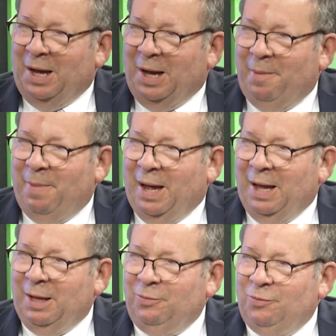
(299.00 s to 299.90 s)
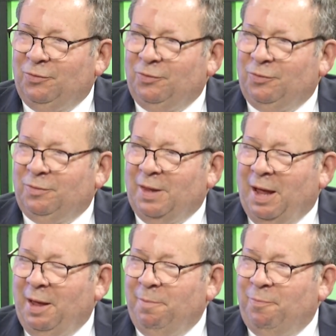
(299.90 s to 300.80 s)
I
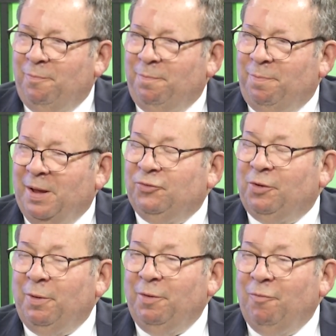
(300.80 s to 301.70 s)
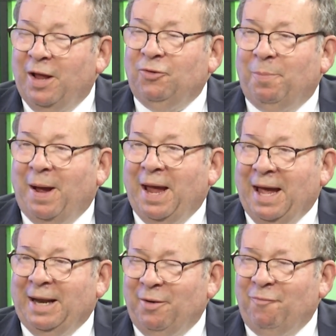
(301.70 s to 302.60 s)
I basically raised my
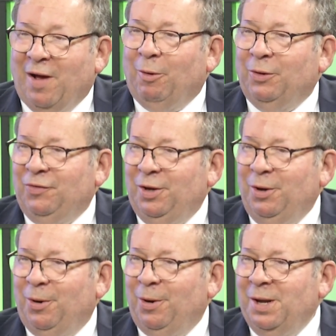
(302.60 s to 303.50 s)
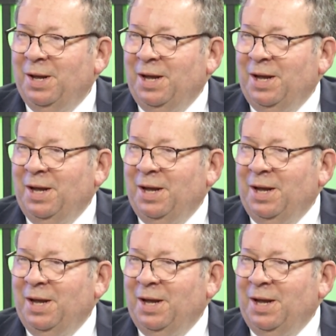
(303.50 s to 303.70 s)
hand and volunteered,